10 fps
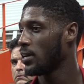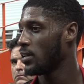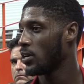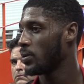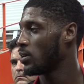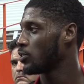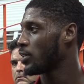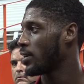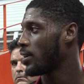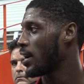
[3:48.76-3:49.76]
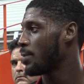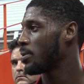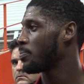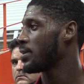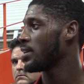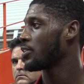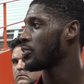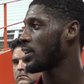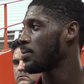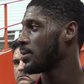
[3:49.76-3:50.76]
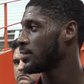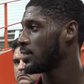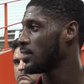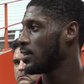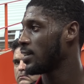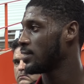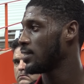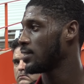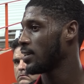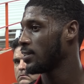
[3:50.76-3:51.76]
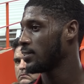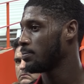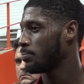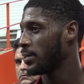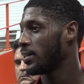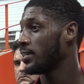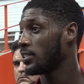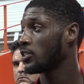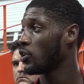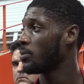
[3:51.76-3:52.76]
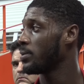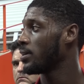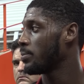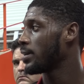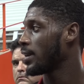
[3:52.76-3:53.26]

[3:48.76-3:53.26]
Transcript: You know, we don't try to hype up any other game as anything, but it's going to be a big